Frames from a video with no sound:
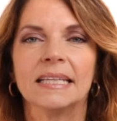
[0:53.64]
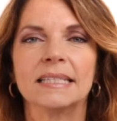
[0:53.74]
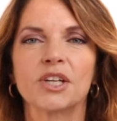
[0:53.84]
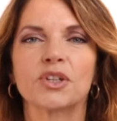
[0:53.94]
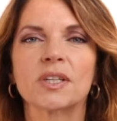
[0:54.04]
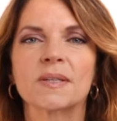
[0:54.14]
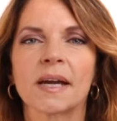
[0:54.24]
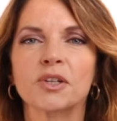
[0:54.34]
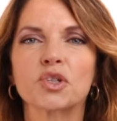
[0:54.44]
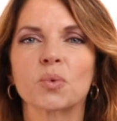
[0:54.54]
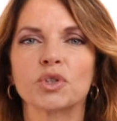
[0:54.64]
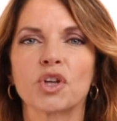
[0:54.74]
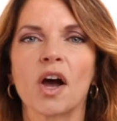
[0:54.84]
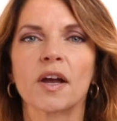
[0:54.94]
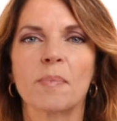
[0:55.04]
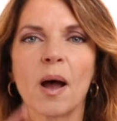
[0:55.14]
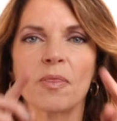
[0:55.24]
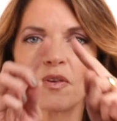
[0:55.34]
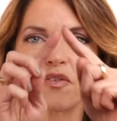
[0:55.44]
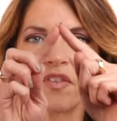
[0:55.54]
Interior designers will talk
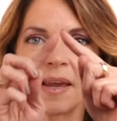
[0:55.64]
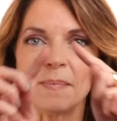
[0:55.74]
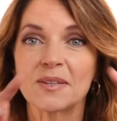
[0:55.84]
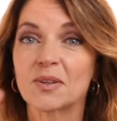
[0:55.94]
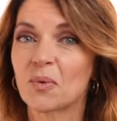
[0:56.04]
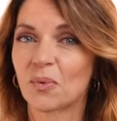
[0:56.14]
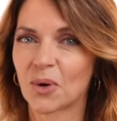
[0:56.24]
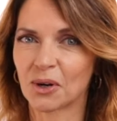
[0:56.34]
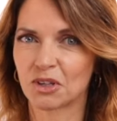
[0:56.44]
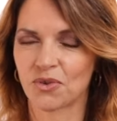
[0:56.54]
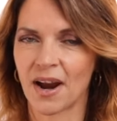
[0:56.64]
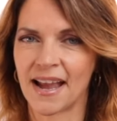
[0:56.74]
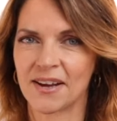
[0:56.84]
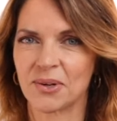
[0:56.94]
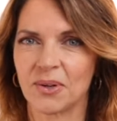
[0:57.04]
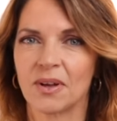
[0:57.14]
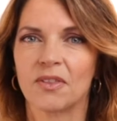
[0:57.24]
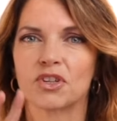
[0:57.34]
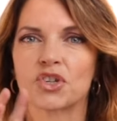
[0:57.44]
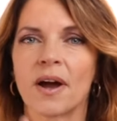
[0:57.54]
about the famous work triangle.
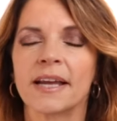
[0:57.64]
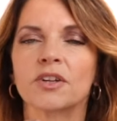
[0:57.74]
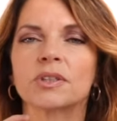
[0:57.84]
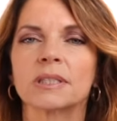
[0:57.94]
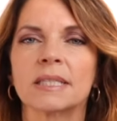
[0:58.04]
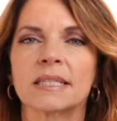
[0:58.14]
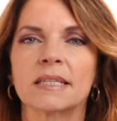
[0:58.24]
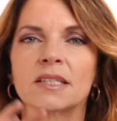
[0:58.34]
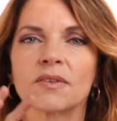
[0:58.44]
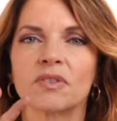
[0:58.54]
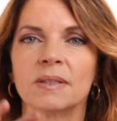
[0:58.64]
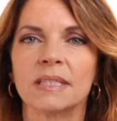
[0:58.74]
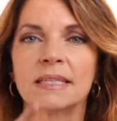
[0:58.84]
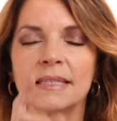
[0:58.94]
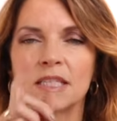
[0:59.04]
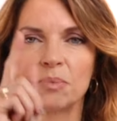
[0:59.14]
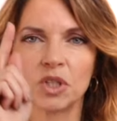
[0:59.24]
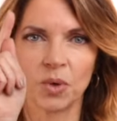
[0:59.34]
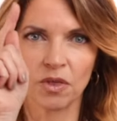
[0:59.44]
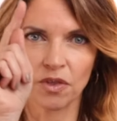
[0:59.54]
The triangle consists of the distance
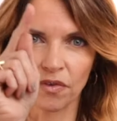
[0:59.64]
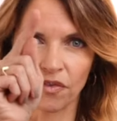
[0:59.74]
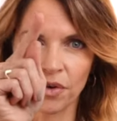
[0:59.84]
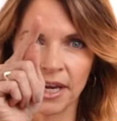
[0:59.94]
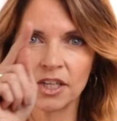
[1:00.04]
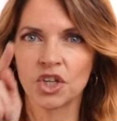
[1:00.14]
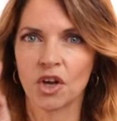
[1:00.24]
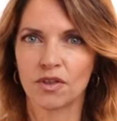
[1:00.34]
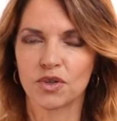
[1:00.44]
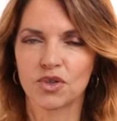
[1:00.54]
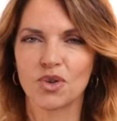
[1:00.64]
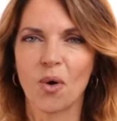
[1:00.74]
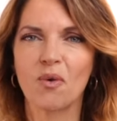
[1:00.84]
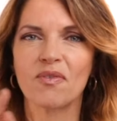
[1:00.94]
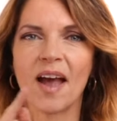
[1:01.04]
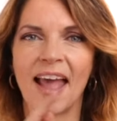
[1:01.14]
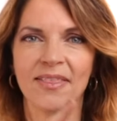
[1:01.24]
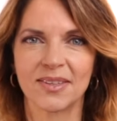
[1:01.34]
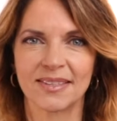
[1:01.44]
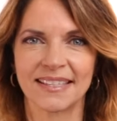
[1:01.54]
between the fridge, the stove,
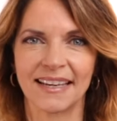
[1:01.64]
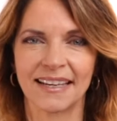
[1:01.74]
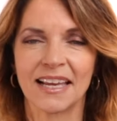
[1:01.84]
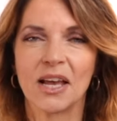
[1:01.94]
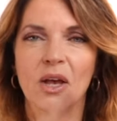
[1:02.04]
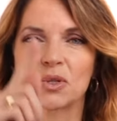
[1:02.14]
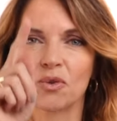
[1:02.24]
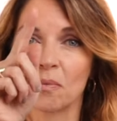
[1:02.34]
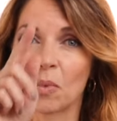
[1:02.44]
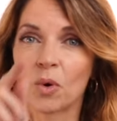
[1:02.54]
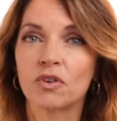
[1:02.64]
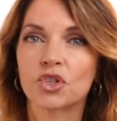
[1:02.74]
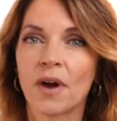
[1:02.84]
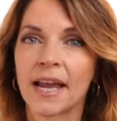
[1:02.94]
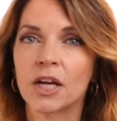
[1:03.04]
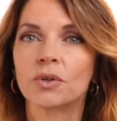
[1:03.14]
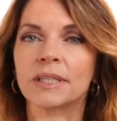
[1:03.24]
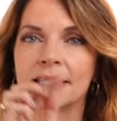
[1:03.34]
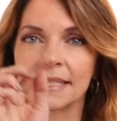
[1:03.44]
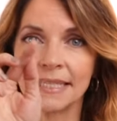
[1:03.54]
and the sink. So the more the triangle is